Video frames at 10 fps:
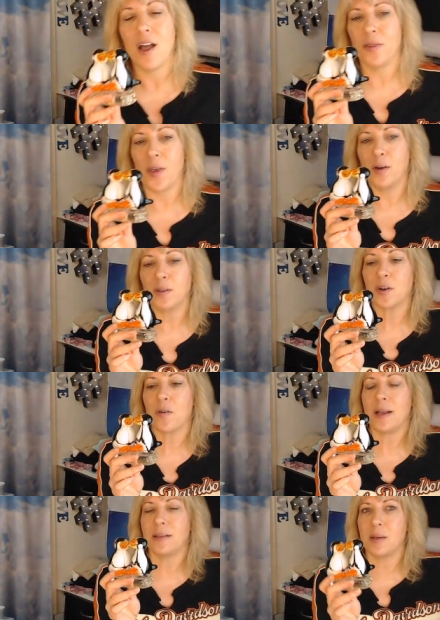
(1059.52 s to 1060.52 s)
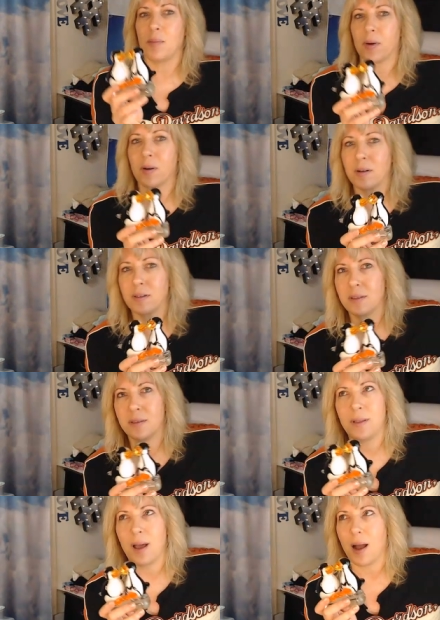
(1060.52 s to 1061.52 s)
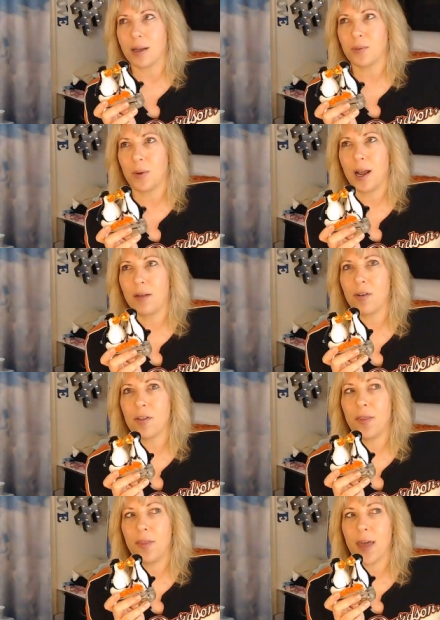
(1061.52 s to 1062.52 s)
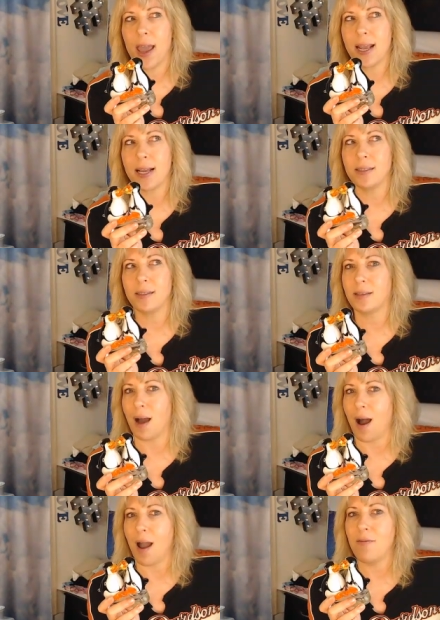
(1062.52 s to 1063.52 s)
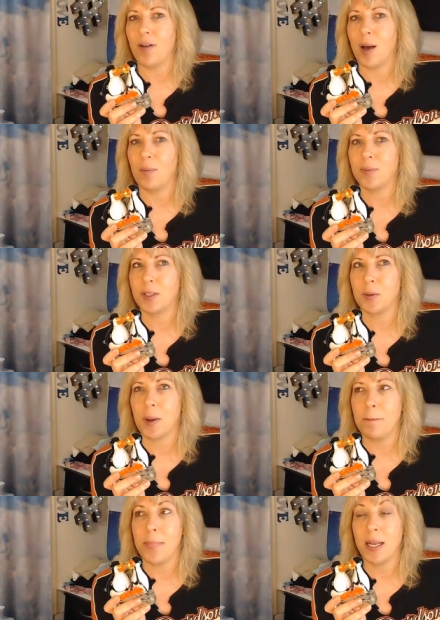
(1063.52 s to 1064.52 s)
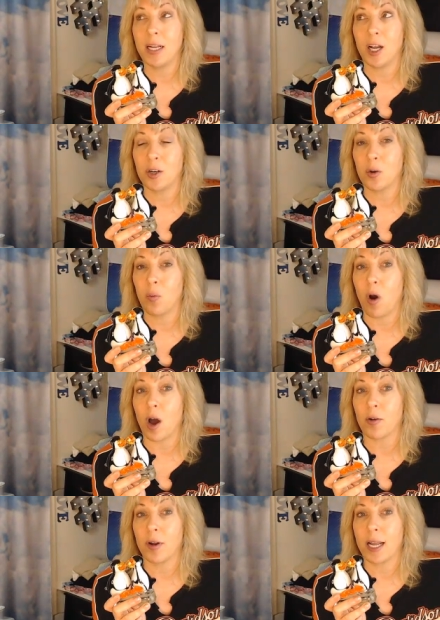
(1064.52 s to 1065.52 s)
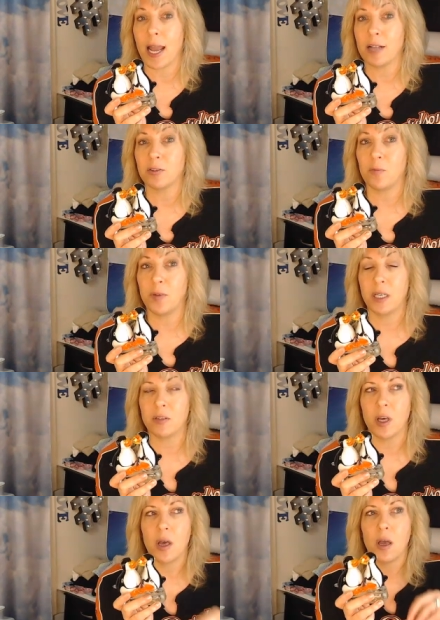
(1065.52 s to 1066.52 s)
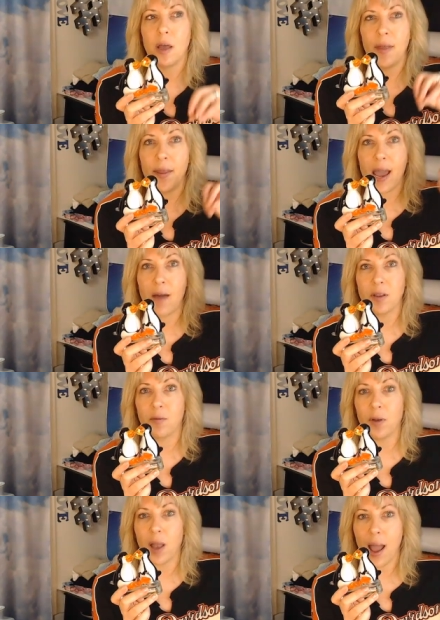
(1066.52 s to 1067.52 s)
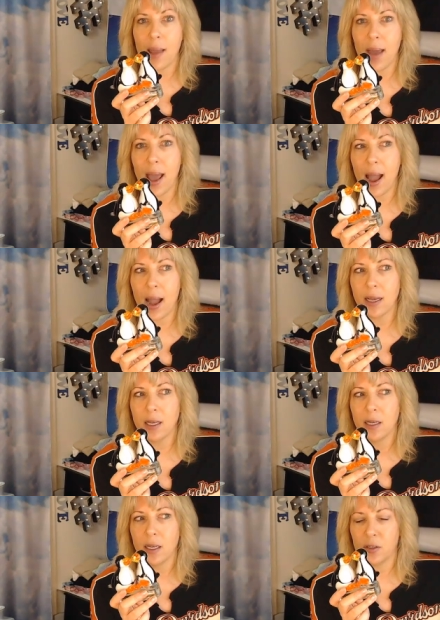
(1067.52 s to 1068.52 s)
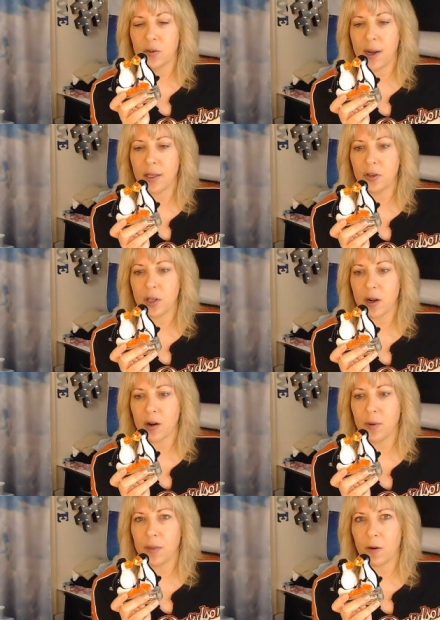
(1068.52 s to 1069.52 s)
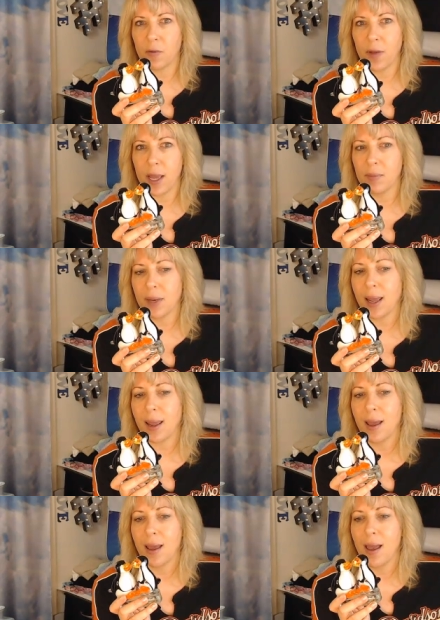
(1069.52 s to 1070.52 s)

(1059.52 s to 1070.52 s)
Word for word: Those crazy birds, ducks, whatever, they can dive up to a minute underwater and catch fish, and then they have to fly back and try to share it with their family.